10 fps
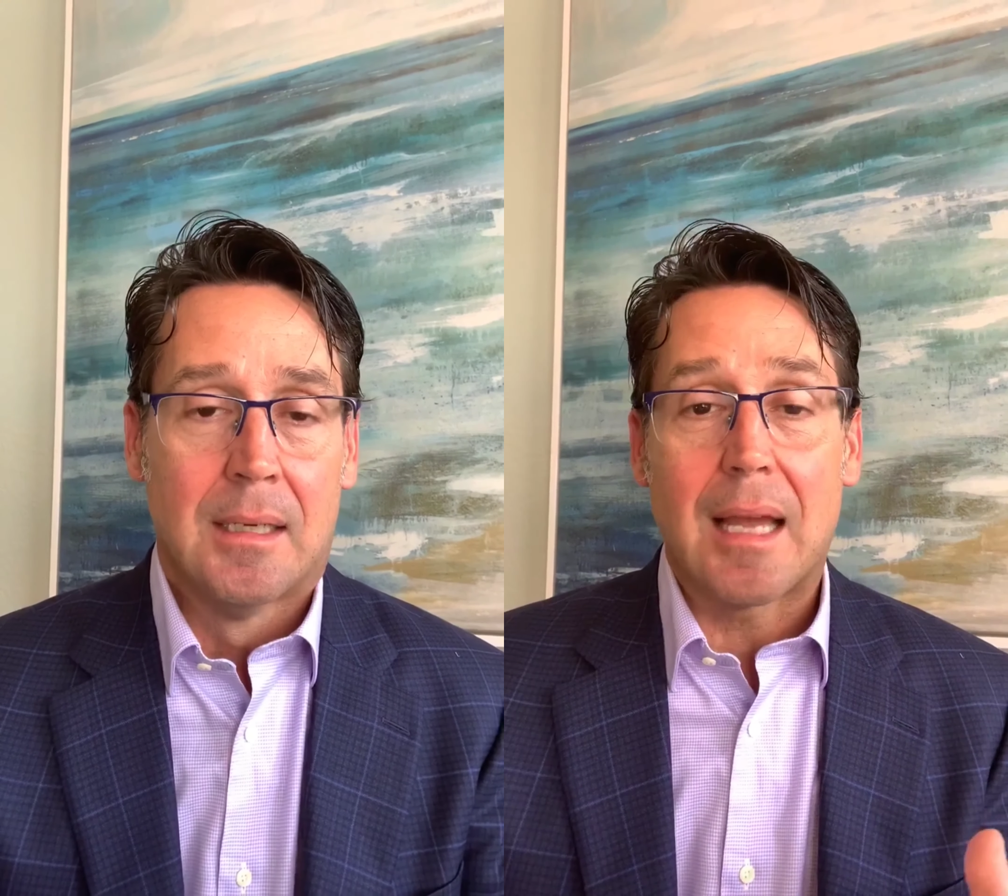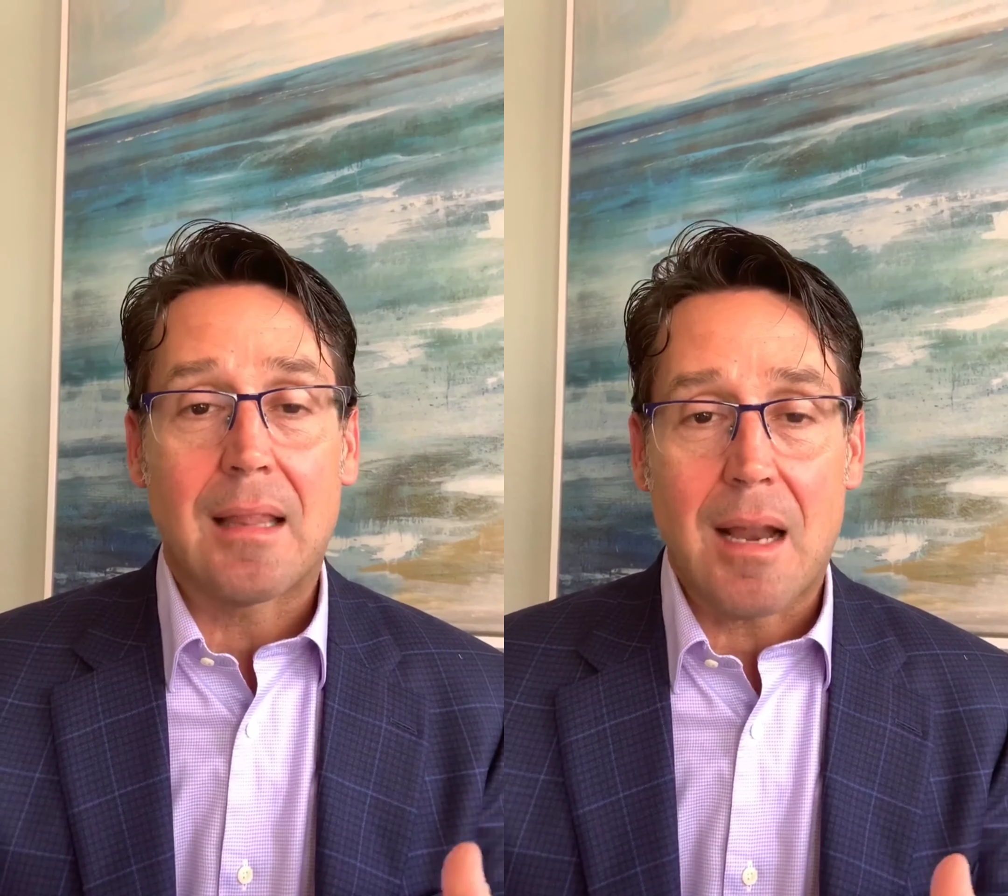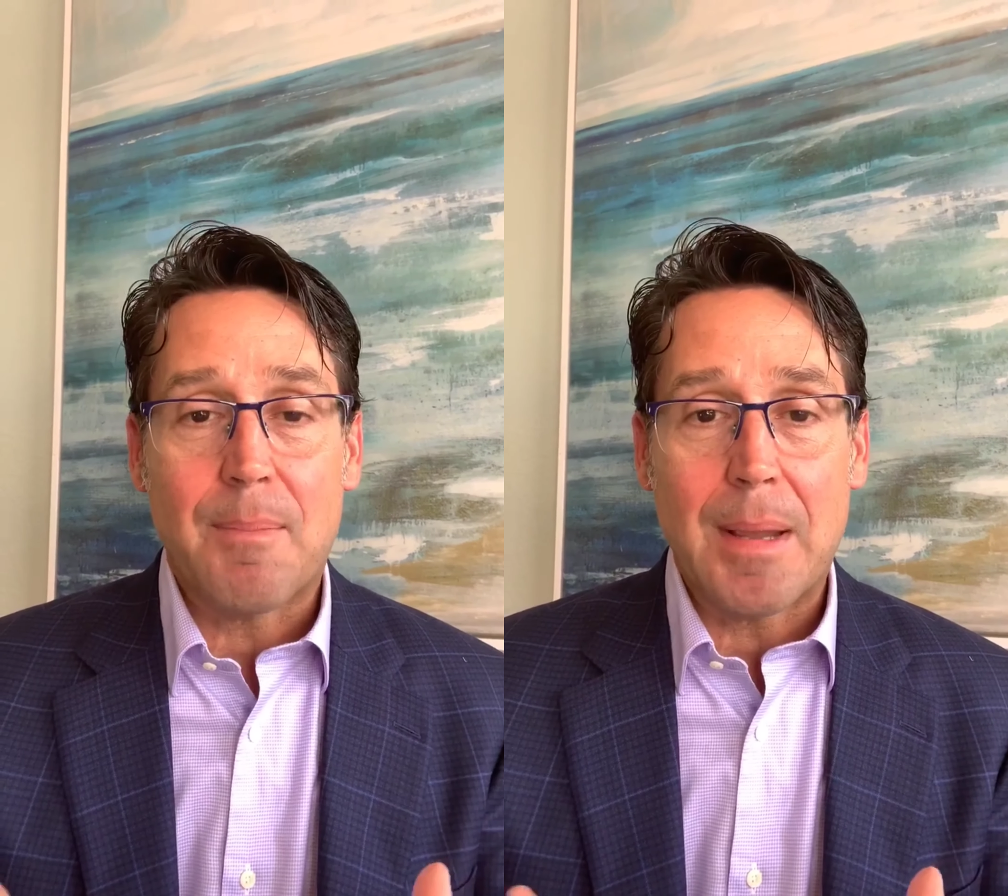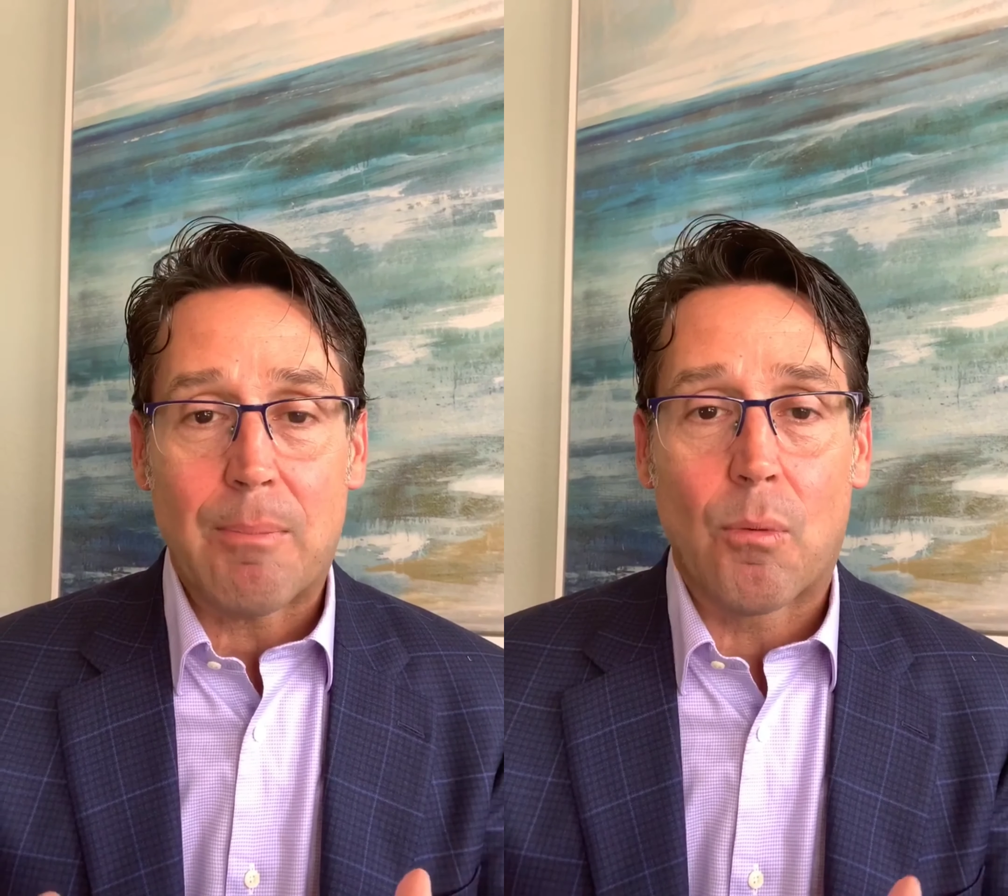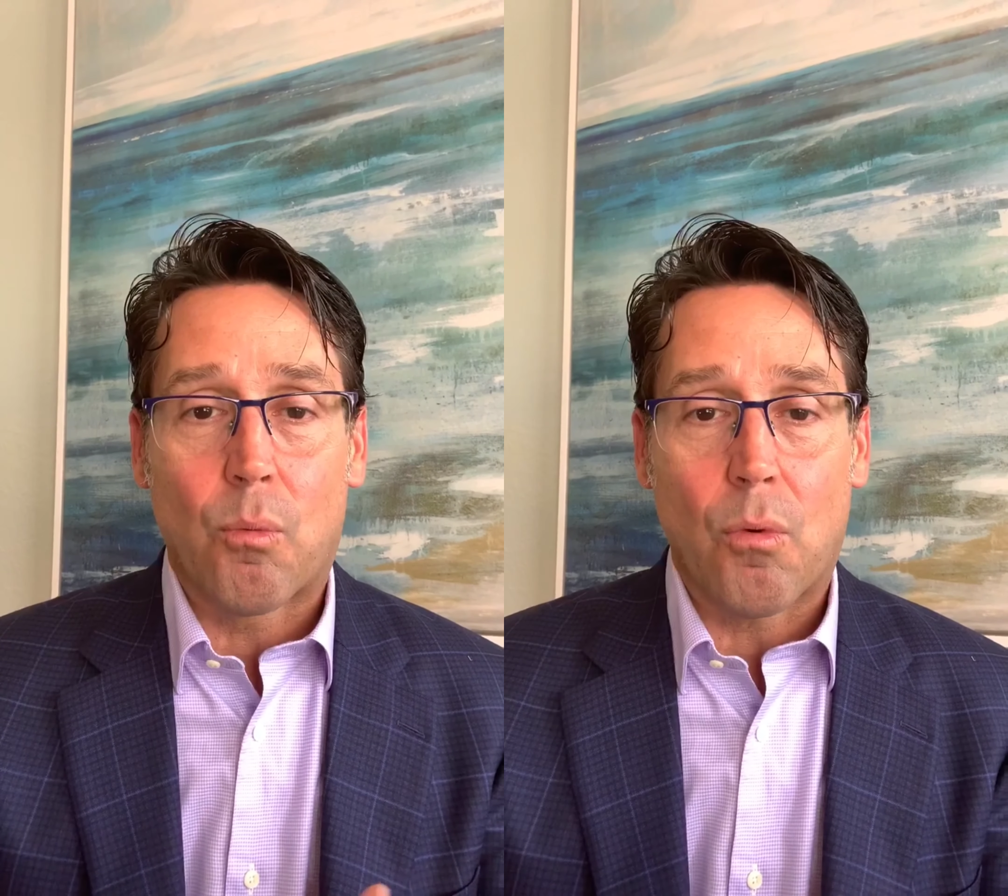A lot of
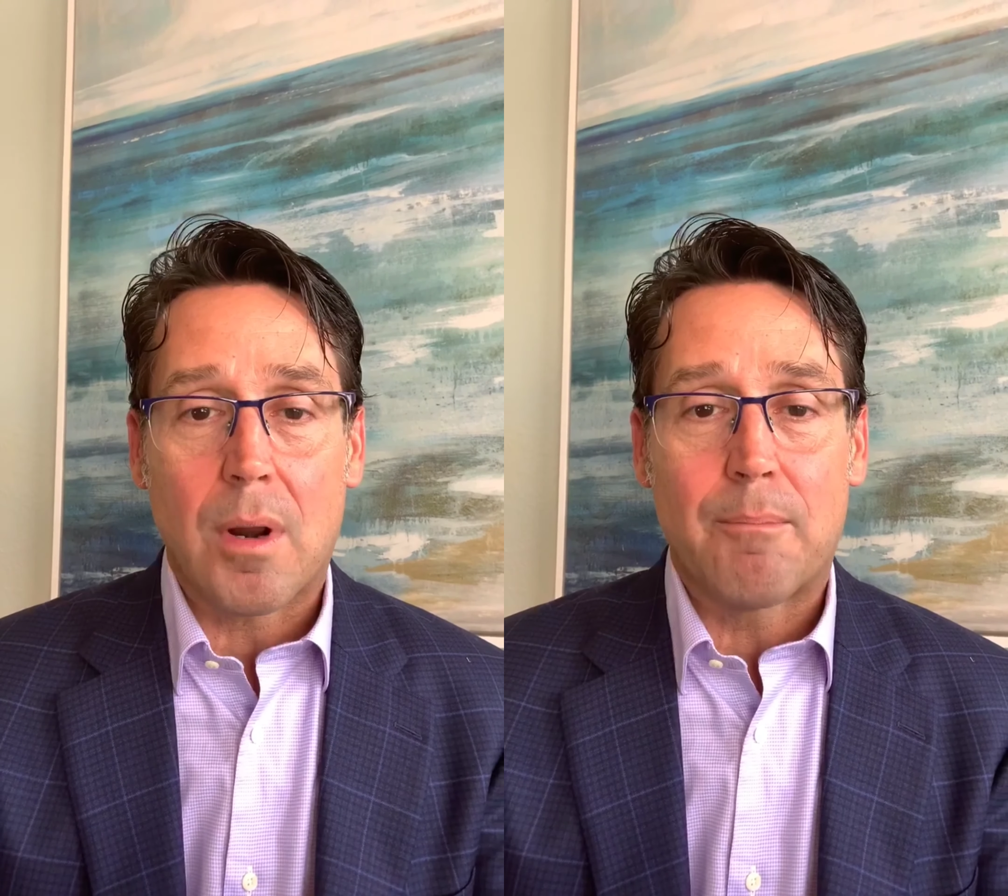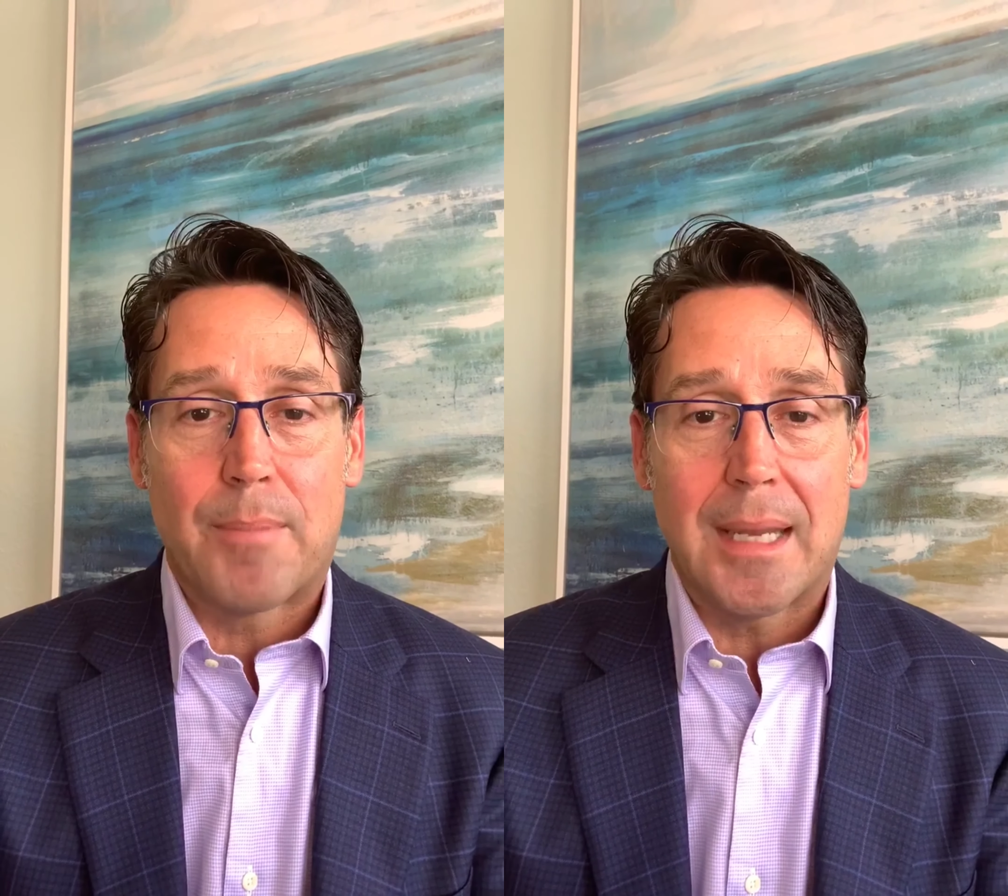people want to